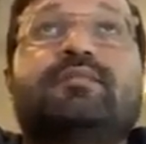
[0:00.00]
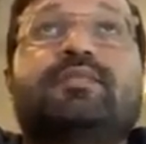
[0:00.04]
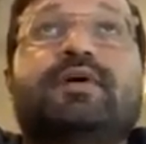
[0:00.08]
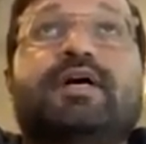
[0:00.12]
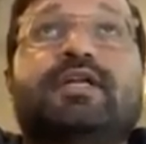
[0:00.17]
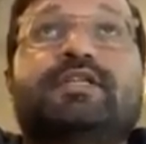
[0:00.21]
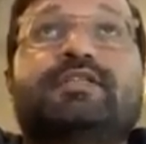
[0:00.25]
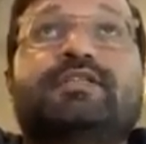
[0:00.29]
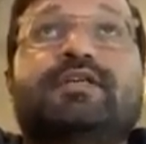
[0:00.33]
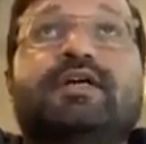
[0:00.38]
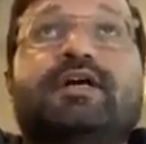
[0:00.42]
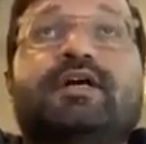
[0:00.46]

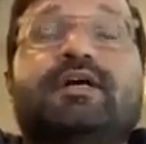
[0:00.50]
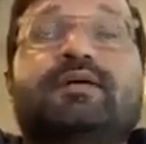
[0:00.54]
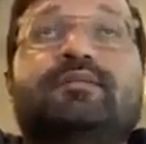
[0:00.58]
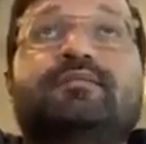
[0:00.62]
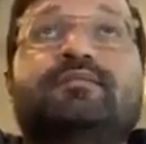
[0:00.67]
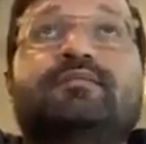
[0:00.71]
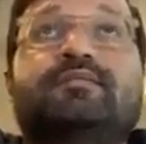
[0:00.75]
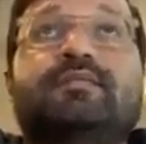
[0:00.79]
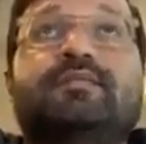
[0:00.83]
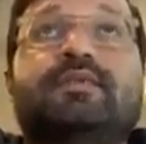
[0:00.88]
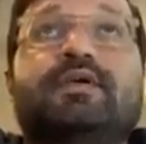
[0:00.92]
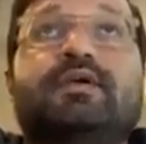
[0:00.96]
But
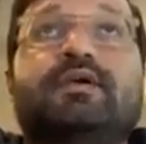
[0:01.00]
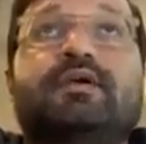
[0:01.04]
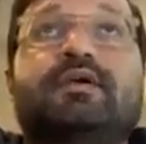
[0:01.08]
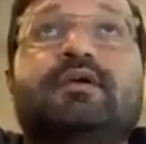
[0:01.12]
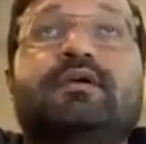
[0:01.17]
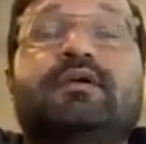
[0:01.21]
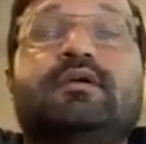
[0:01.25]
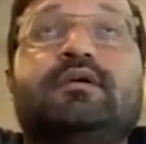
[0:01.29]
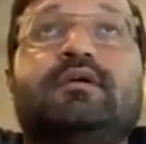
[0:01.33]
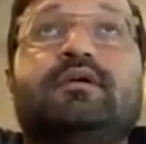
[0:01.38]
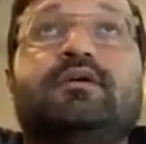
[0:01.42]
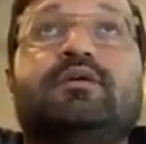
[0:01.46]

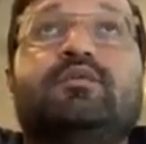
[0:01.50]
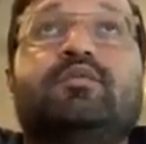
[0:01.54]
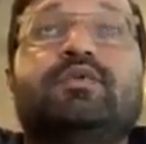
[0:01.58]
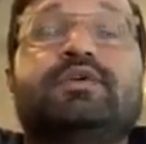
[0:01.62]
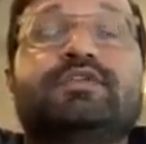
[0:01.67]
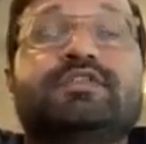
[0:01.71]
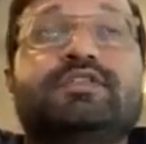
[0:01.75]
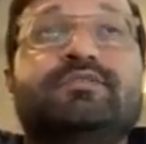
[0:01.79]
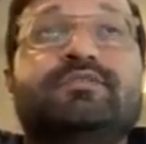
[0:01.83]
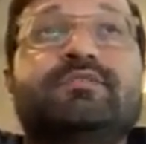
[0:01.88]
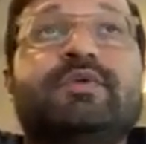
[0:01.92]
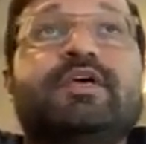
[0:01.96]

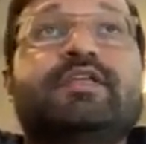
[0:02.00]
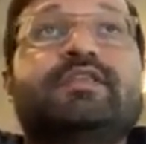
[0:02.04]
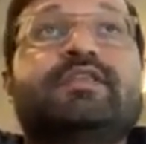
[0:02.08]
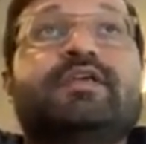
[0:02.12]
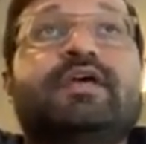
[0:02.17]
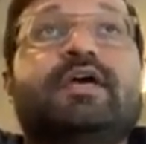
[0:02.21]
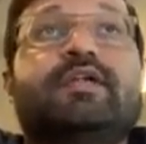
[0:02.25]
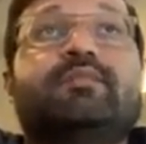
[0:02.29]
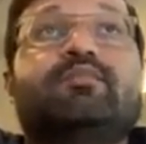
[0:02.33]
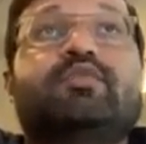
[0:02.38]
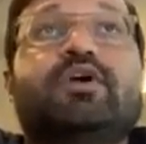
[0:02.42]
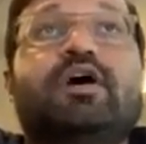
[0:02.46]
Will Smith
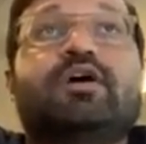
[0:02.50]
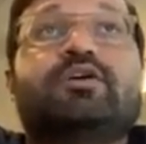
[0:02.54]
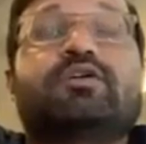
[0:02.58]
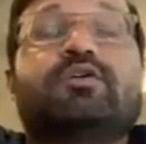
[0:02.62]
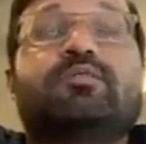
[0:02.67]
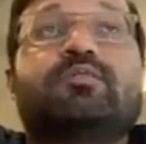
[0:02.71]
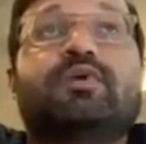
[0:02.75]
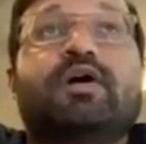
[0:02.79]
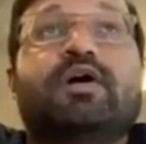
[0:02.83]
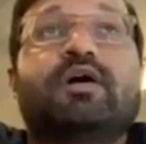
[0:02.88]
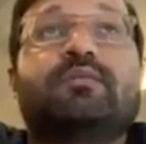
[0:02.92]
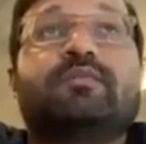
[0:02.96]
and Barack
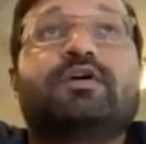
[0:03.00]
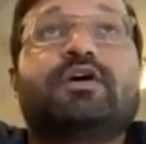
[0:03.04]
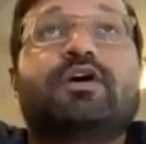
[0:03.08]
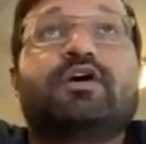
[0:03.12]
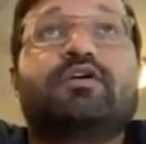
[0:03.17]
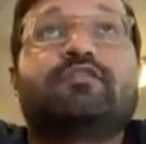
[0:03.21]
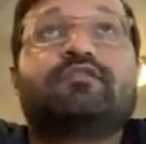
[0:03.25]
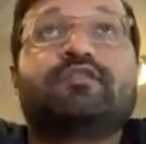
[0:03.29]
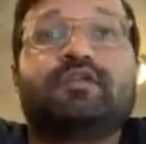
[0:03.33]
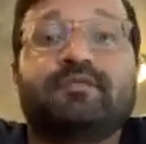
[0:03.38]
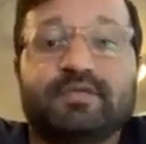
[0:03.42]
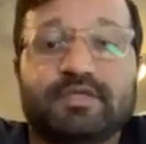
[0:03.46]
Obama
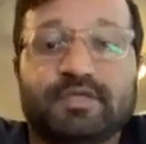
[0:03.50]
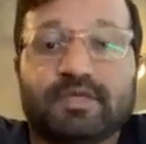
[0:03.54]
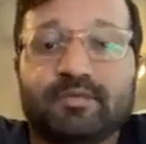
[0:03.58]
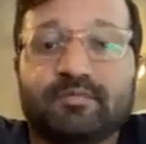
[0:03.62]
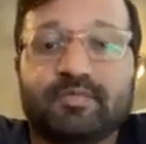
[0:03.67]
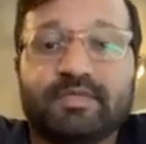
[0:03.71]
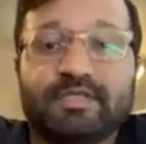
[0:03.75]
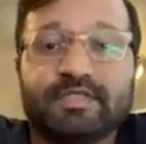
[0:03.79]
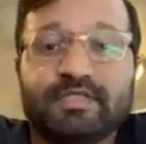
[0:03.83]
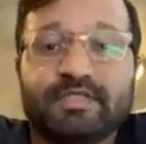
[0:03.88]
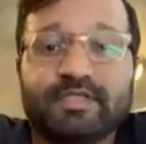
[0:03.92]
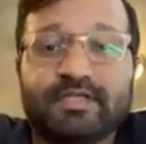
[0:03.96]
are from a
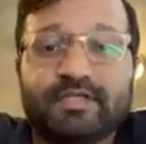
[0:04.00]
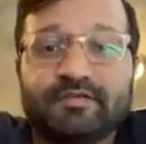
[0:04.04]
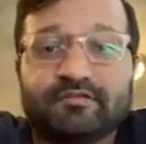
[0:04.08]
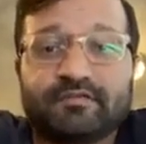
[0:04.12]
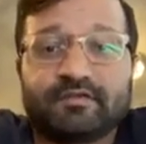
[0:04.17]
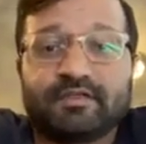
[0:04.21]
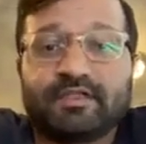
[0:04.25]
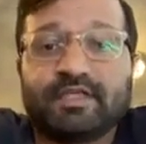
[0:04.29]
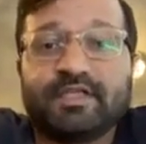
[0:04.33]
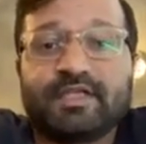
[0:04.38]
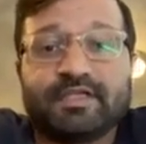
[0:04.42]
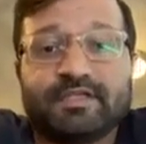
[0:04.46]
completely
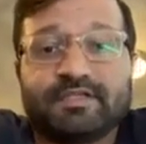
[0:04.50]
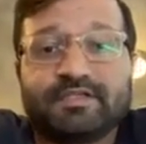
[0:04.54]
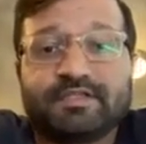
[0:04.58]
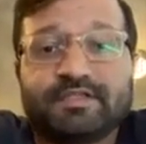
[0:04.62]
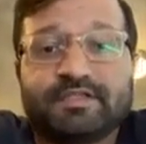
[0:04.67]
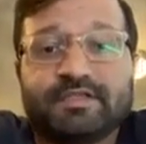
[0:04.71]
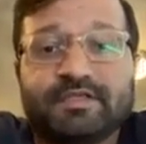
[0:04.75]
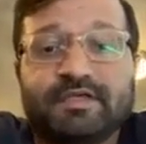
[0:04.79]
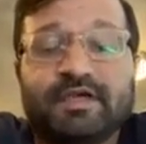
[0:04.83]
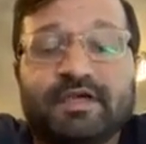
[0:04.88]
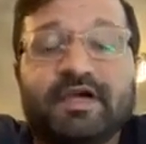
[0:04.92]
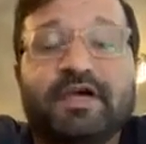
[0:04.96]
different
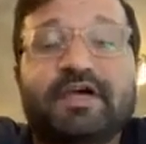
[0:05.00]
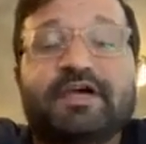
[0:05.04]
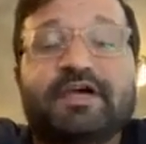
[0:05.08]
lineage.